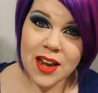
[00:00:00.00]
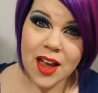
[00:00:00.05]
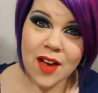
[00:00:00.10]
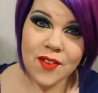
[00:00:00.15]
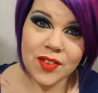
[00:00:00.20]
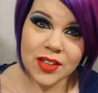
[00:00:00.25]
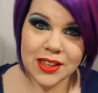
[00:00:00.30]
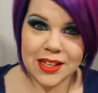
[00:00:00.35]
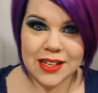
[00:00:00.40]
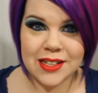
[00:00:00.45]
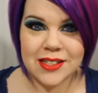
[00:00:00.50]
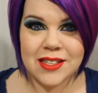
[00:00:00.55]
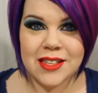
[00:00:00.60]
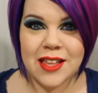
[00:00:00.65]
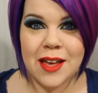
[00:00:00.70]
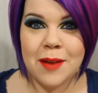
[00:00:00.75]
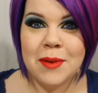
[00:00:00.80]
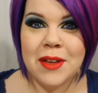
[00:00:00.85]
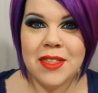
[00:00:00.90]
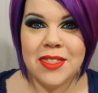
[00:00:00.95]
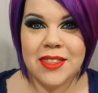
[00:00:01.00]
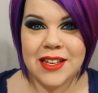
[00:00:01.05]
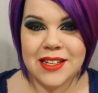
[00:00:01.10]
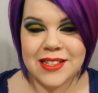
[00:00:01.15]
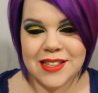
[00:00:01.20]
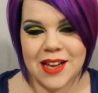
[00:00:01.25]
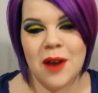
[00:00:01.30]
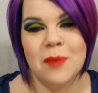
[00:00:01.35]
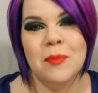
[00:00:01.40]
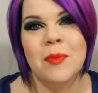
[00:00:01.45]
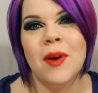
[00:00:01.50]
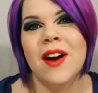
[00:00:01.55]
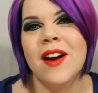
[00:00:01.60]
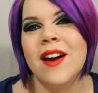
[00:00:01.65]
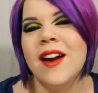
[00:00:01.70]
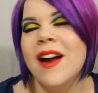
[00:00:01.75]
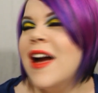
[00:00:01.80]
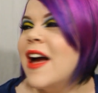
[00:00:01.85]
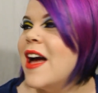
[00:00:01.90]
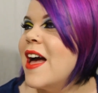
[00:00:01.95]
and have a link to them in the down
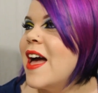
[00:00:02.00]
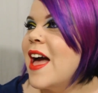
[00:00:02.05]
bar,